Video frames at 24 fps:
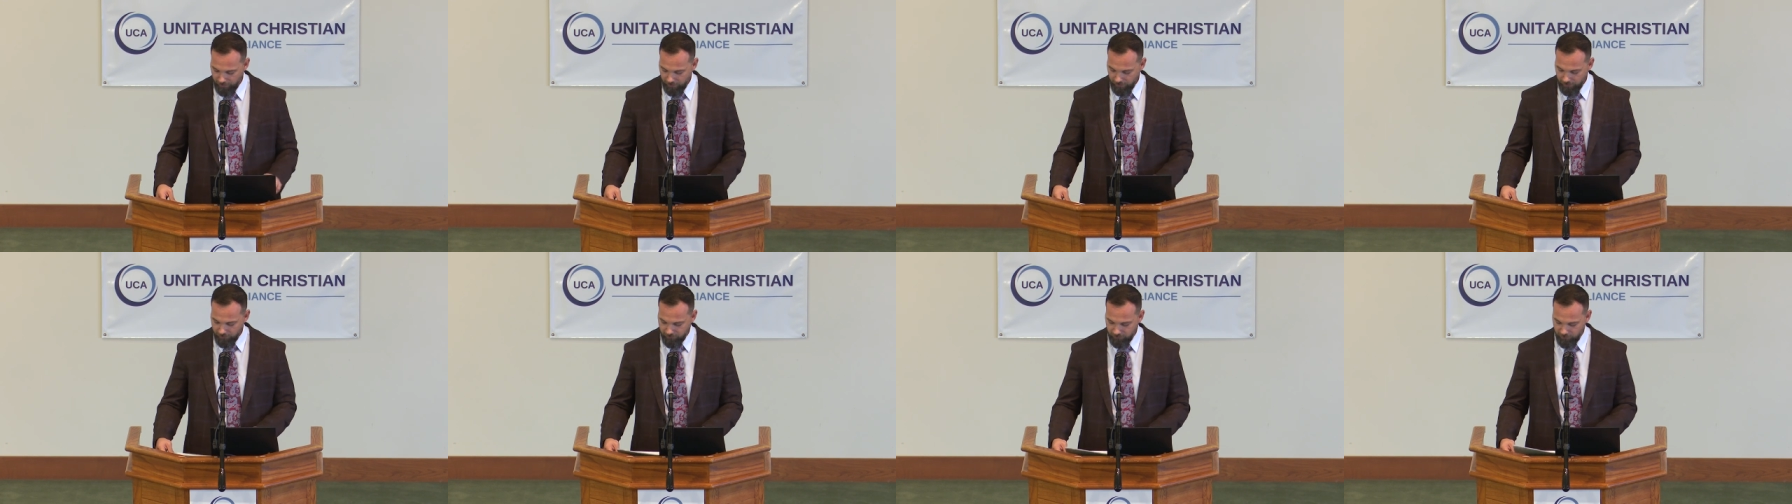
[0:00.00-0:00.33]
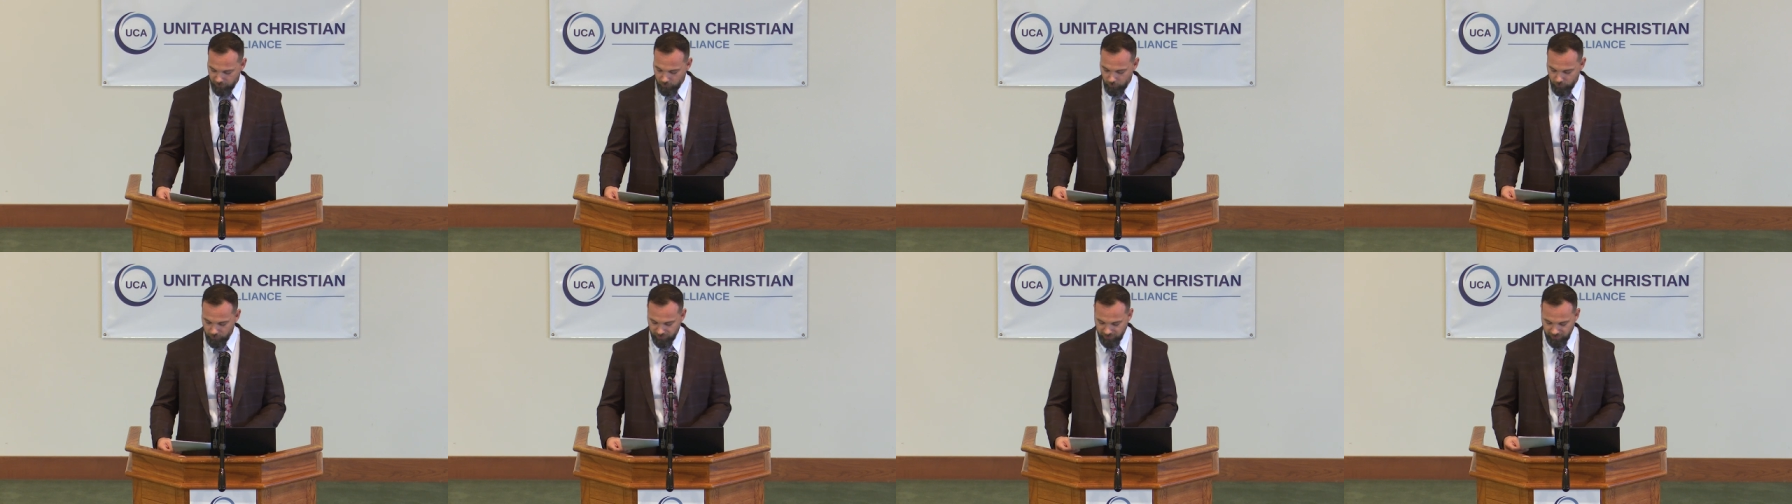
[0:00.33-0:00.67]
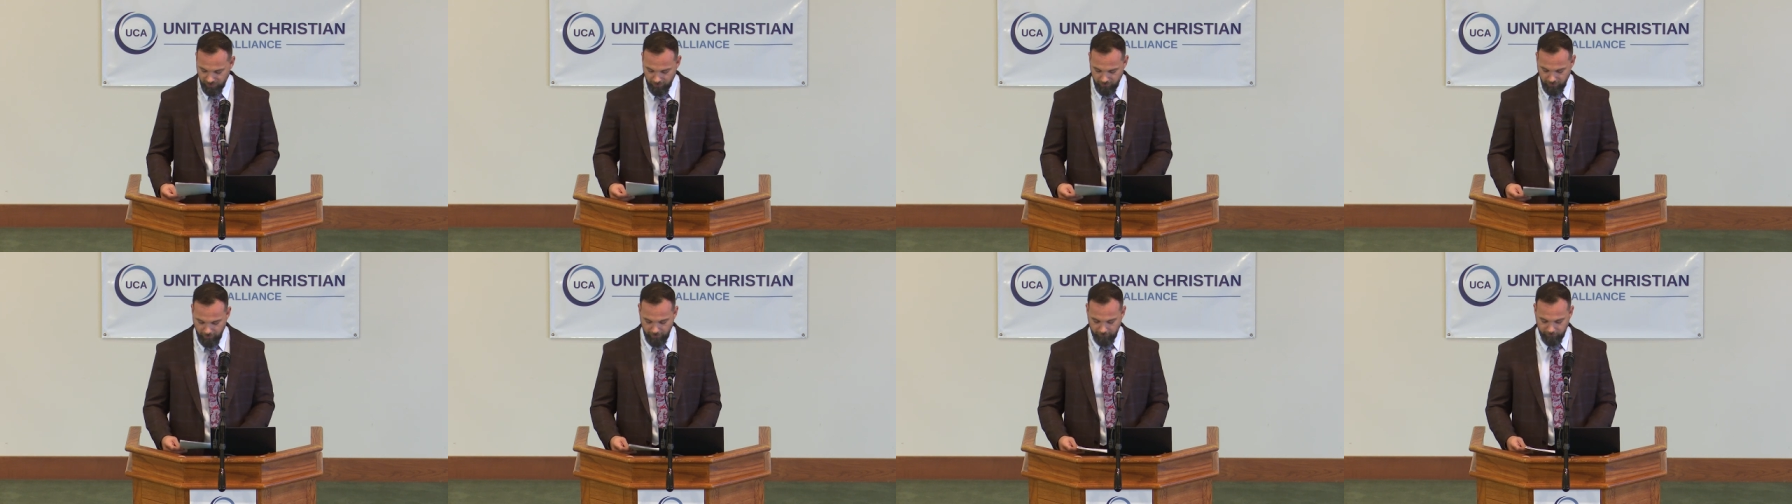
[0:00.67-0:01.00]
induce
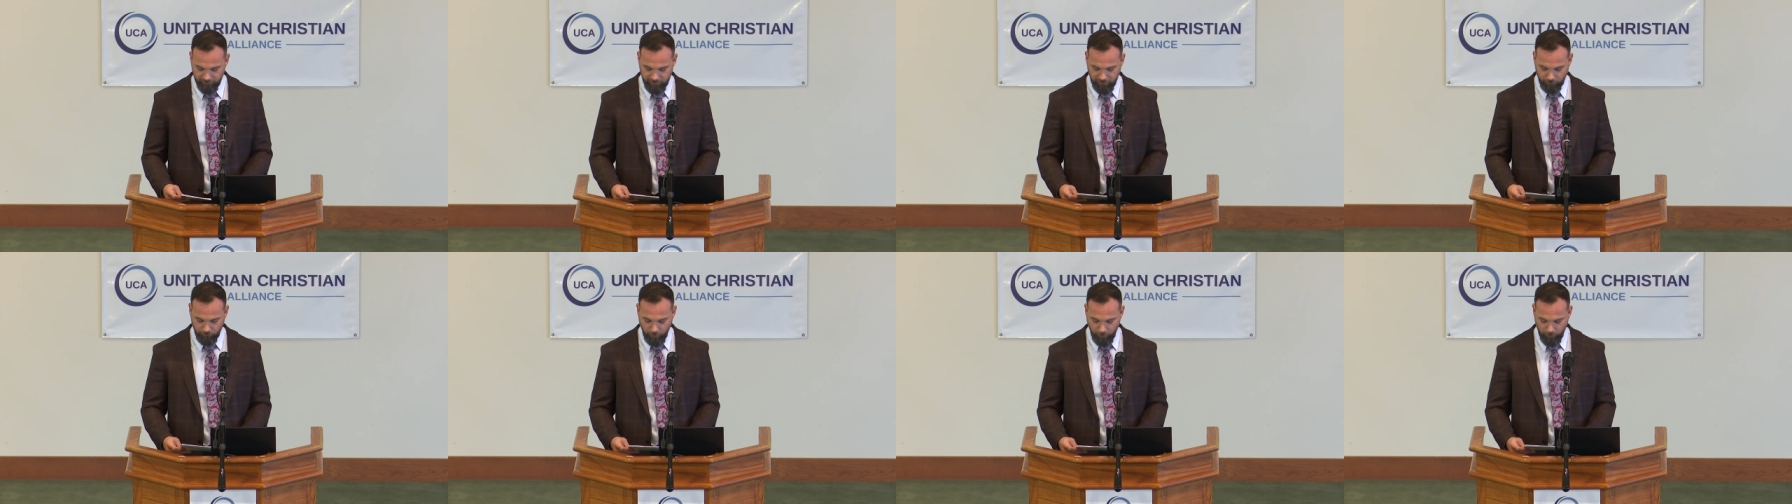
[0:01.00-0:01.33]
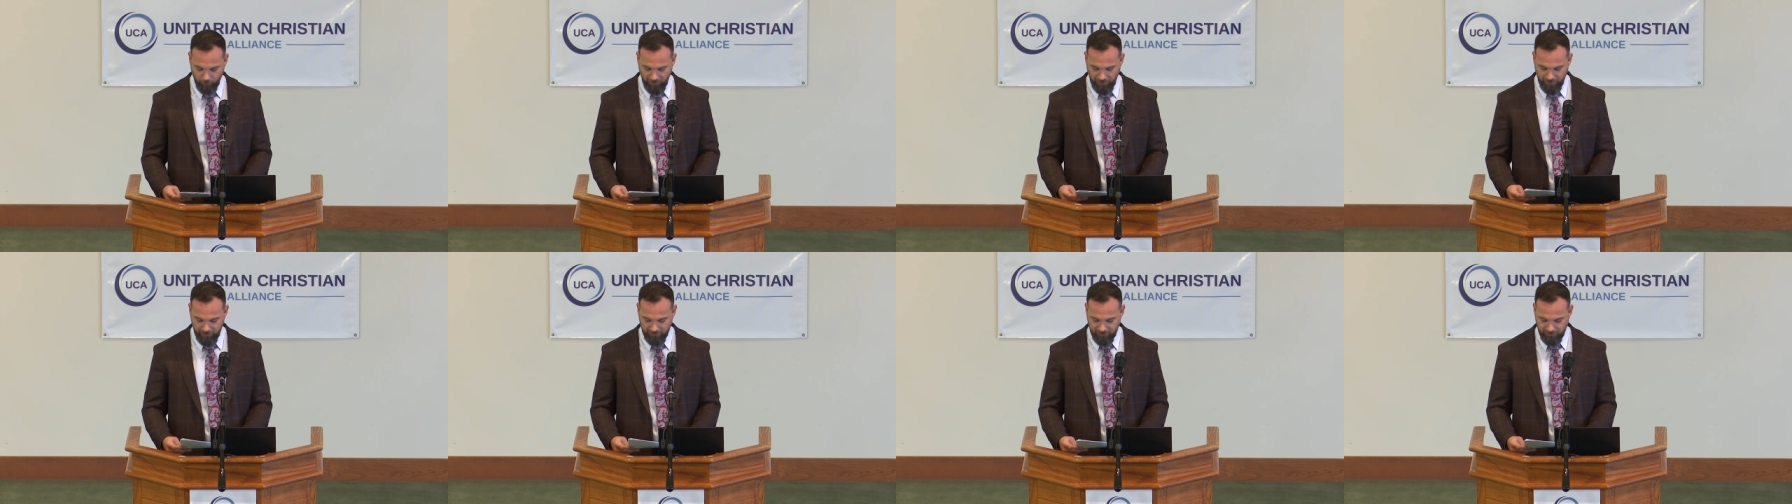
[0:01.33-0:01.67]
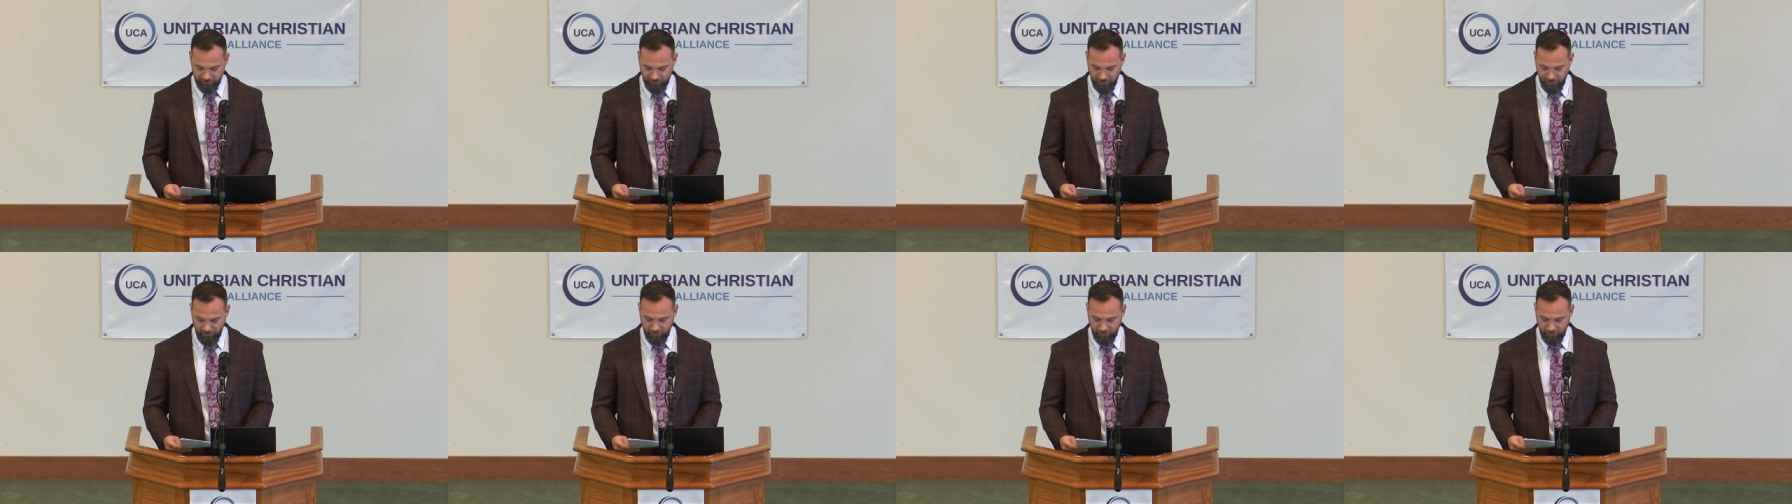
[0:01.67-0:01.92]
them to repent,